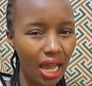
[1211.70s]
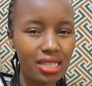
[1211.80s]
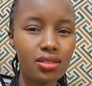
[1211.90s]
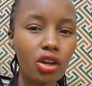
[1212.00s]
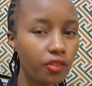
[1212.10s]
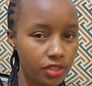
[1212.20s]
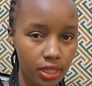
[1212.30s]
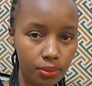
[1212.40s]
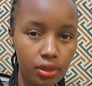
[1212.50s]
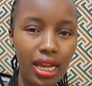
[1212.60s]
as
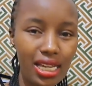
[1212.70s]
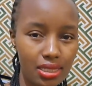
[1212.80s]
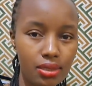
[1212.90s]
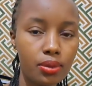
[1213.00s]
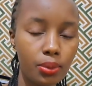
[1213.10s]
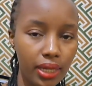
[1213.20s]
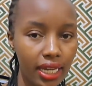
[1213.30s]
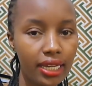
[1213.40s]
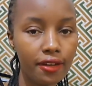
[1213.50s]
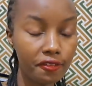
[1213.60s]
comfortable as we
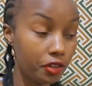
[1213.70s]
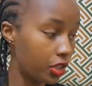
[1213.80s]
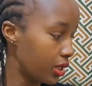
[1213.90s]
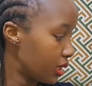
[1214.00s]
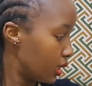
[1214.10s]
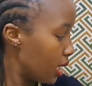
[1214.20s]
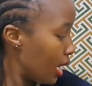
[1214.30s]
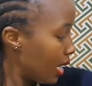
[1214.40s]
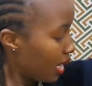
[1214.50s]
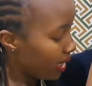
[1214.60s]
can afford.
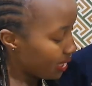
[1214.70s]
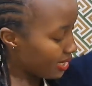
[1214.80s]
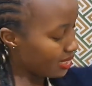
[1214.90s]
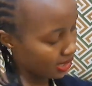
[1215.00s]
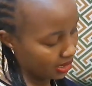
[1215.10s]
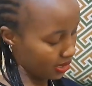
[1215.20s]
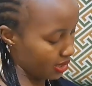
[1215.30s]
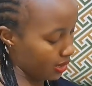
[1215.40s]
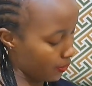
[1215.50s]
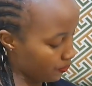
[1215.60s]
These things,
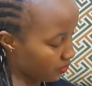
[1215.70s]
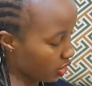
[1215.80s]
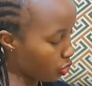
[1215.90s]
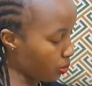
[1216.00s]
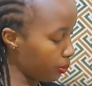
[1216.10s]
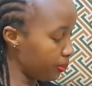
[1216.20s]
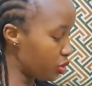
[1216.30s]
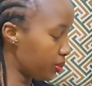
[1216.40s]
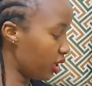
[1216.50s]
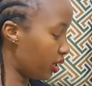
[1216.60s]

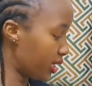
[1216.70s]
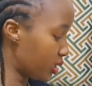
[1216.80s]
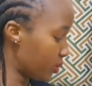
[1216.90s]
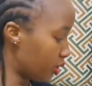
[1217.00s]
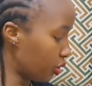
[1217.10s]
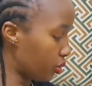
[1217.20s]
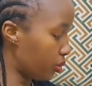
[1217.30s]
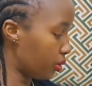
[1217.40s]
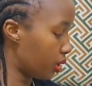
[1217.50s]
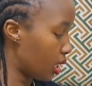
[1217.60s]
to be honest with
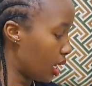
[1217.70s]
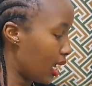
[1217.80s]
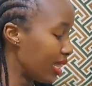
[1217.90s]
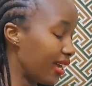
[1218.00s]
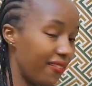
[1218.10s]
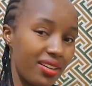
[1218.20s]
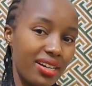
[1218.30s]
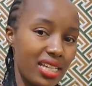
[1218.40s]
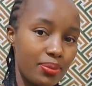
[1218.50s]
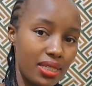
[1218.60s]
you, they're very
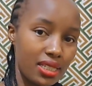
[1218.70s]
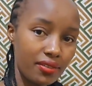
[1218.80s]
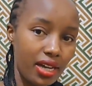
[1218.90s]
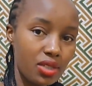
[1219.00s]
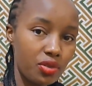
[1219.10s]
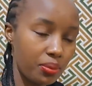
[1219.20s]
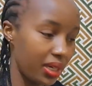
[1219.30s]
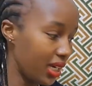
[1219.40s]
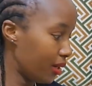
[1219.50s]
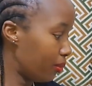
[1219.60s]
expensive. As for
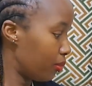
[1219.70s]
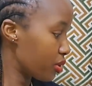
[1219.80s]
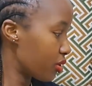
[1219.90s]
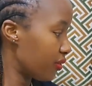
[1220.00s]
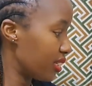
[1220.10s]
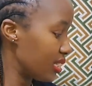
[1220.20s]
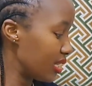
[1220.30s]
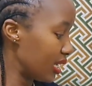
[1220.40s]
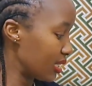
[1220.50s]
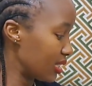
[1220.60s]
me, most of these
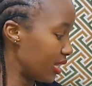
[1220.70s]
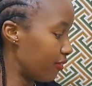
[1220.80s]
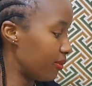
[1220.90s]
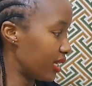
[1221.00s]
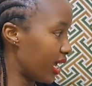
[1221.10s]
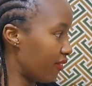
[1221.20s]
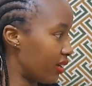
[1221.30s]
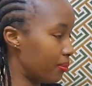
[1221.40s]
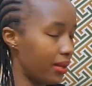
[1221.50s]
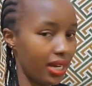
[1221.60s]
things, they have been
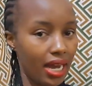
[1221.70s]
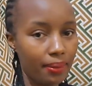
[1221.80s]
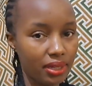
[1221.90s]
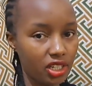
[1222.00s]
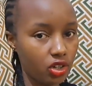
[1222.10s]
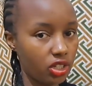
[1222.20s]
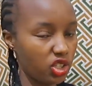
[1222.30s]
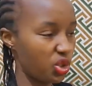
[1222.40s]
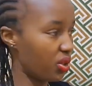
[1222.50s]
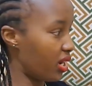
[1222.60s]
covered by her medical
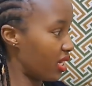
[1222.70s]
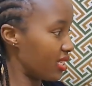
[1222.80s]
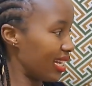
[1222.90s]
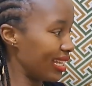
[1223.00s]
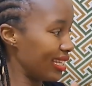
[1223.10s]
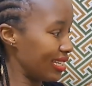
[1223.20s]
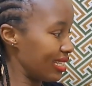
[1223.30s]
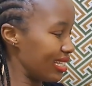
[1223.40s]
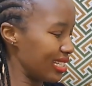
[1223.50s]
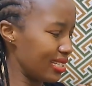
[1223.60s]
insurance. Like this
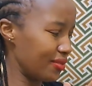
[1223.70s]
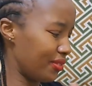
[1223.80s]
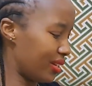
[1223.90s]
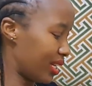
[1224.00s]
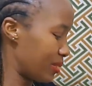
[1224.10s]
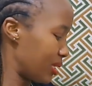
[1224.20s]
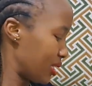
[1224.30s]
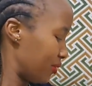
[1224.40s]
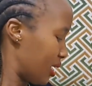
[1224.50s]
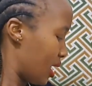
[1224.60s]
is very
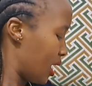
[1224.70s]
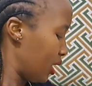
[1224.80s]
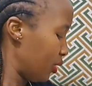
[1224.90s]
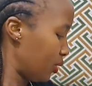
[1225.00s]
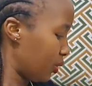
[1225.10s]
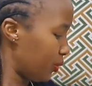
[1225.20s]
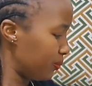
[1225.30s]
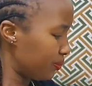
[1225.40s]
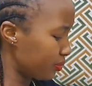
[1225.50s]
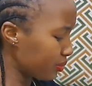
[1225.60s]
expensive, you know.